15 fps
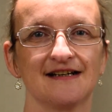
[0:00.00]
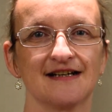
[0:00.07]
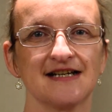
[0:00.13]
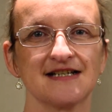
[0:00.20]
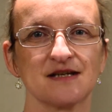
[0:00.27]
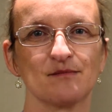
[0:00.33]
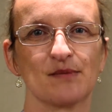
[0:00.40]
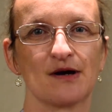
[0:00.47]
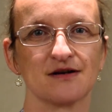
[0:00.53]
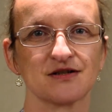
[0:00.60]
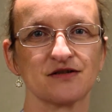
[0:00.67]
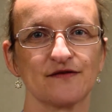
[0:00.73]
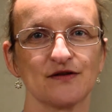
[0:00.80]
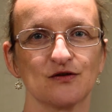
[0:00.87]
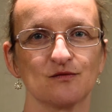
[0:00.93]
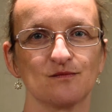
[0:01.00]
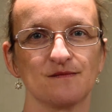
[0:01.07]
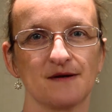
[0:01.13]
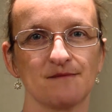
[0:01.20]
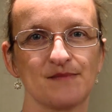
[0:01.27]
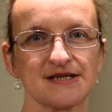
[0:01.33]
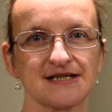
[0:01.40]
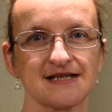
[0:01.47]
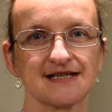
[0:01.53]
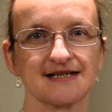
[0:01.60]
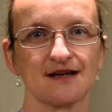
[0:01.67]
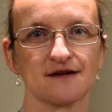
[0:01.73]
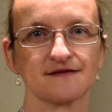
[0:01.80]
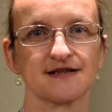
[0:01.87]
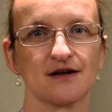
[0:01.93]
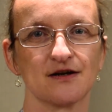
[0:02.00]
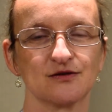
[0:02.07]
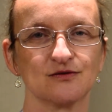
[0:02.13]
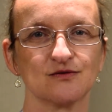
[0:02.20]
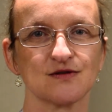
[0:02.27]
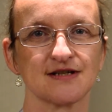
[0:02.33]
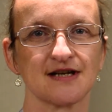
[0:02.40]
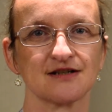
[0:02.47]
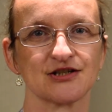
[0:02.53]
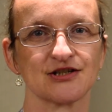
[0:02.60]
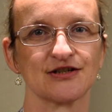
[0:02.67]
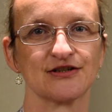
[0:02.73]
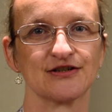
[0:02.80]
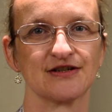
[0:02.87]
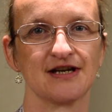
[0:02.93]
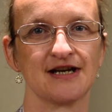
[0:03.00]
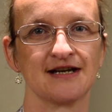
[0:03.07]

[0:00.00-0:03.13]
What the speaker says: Is it part of your business life cycle such that